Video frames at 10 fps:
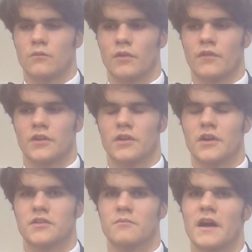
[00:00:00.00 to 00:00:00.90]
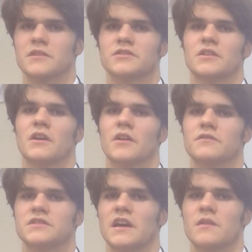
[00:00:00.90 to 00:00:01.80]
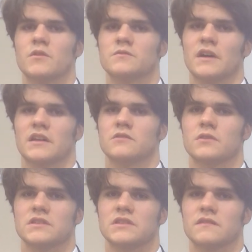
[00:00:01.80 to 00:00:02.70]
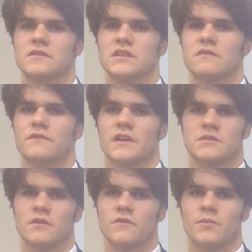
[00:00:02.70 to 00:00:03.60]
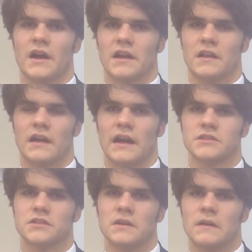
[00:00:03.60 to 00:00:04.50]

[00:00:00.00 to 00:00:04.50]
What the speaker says: with her dementia kind of statements back in 2017, faced a bit of a backlash.